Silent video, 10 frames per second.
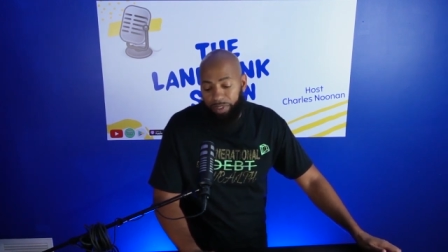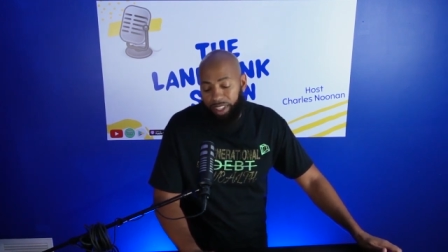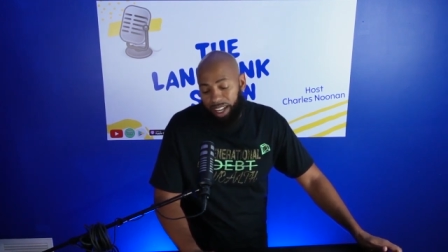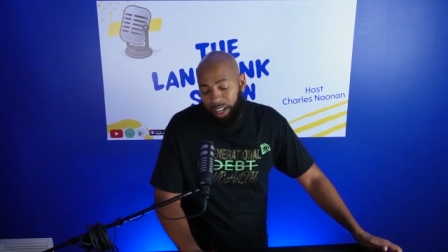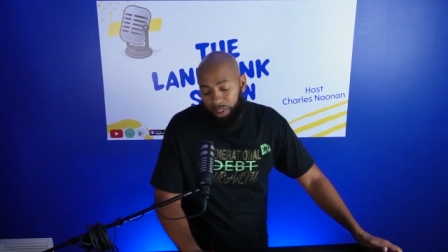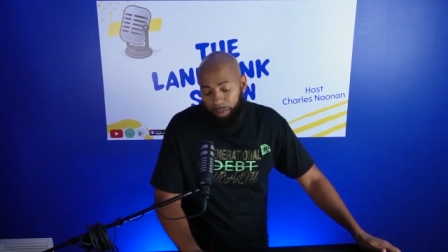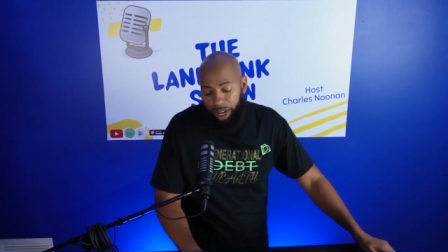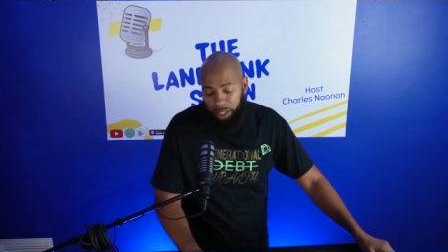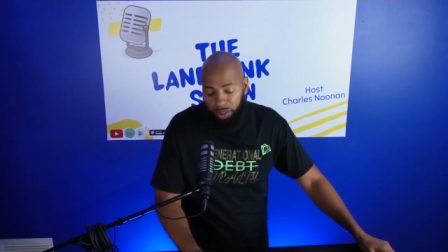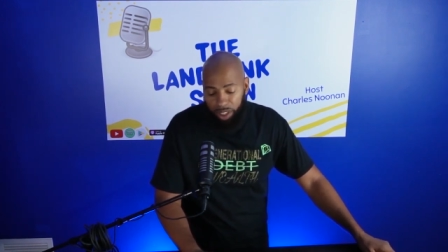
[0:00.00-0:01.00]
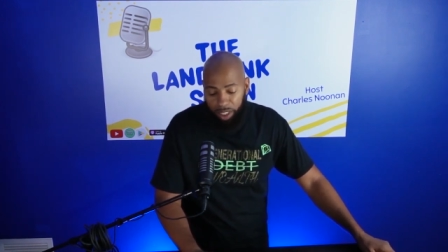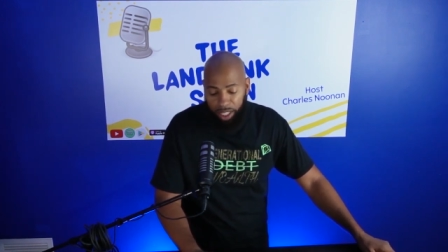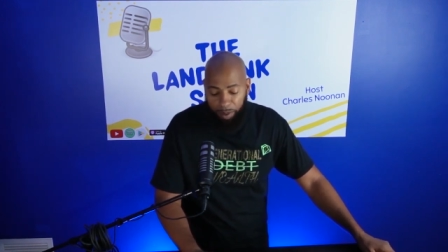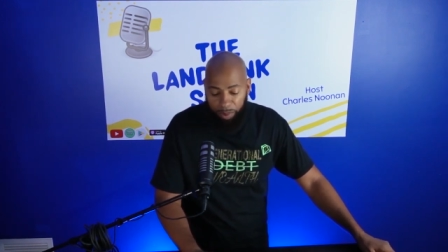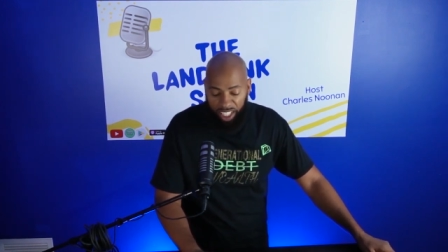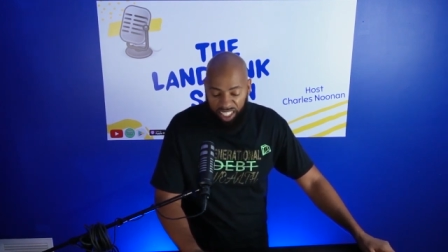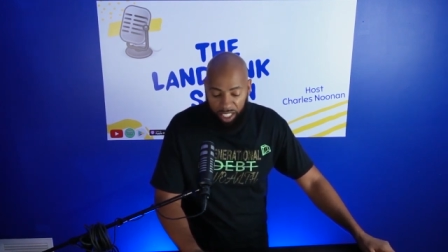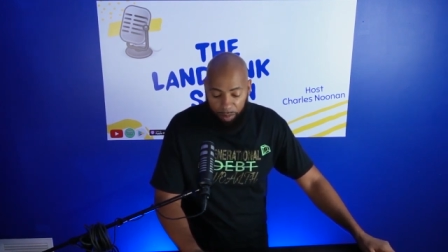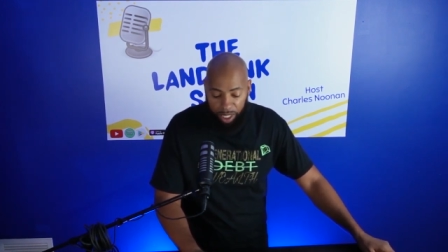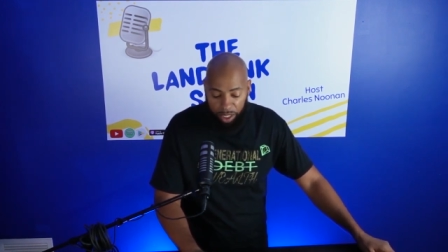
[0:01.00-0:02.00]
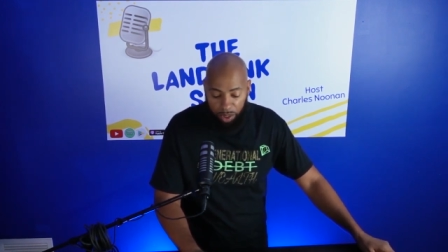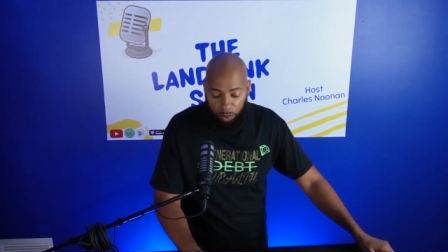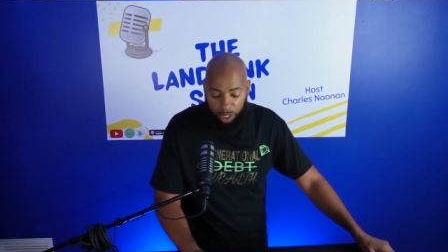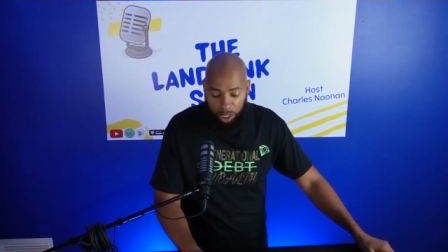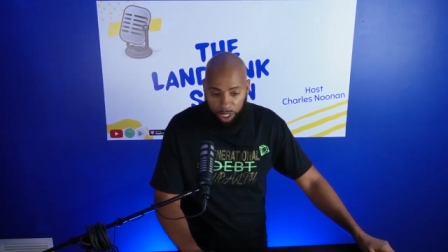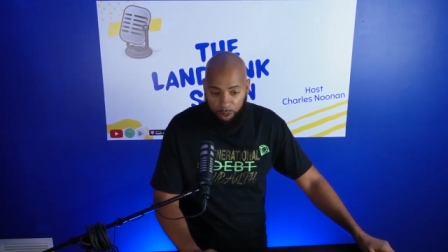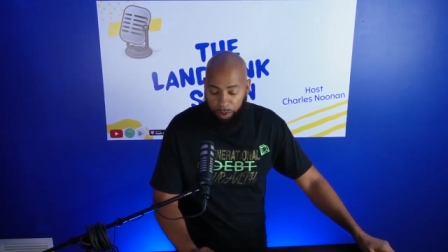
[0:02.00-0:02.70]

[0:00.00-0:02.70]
not everybody's on the land bank team, and I just want to share